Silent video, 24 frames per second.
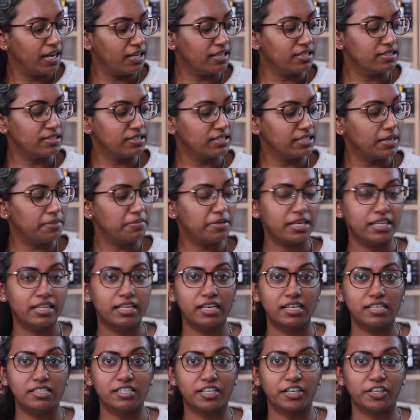is the same day
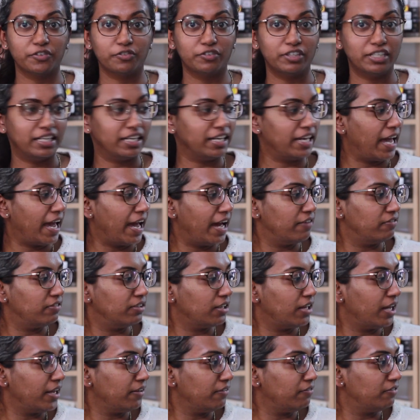that I started reading Half a
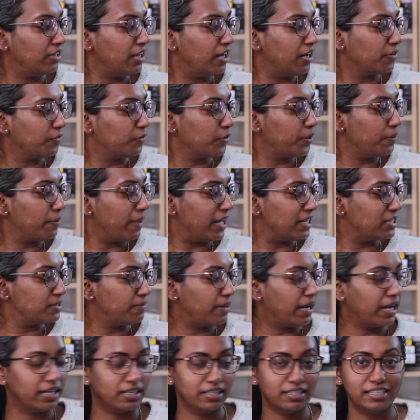Lifelong Romance
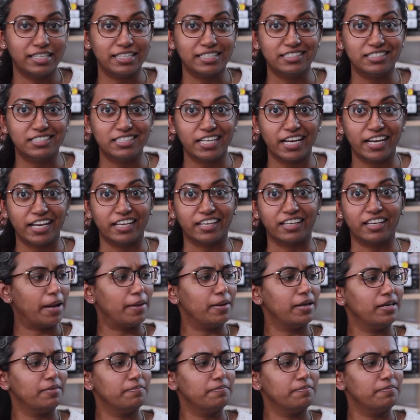by Aline Chang.